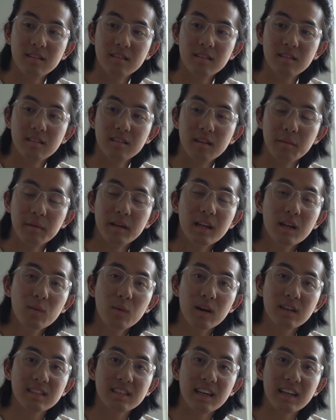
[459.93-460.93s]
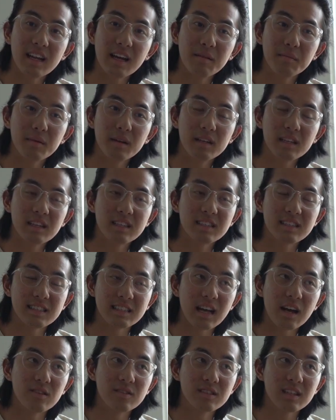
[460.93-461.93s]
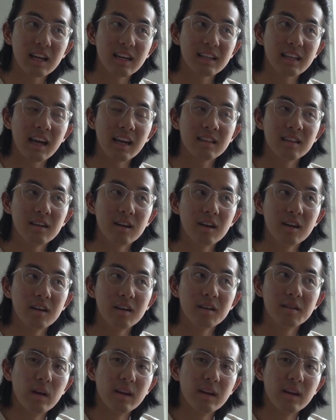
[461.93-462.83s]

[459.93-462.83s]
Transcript: I mean, it works like that, but it doesn't sound like that.